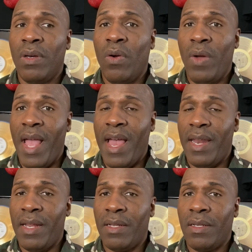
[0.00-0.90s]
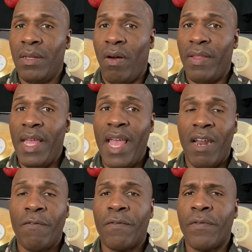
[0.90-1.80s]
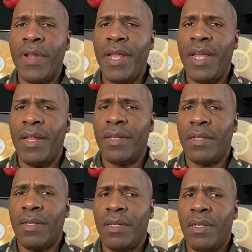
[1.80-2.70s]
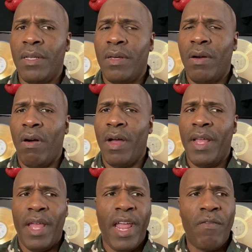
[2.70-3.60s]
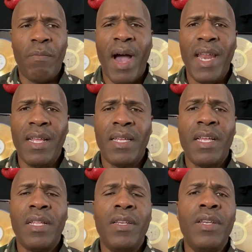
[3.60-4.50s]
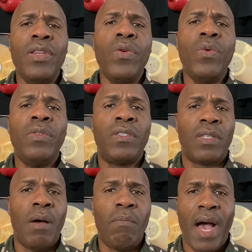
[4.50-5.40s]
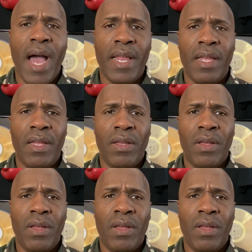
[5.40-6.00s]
who had it, or they had a friend, or everybody knew somebody